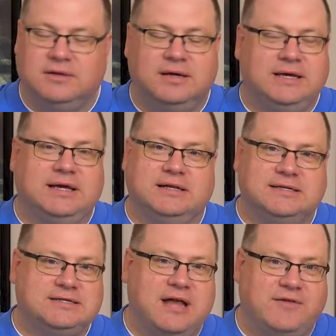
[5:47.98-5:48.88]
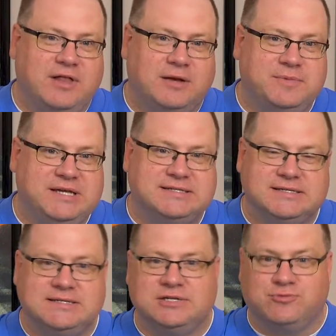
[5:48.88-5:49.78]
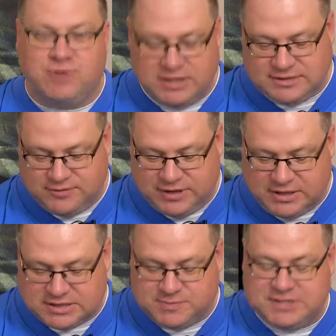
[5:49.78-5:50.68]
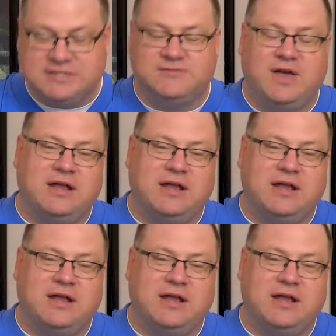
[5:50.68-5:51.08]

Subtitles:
Again, it doesn't have a lot of pieces. It's relatively inexpensive,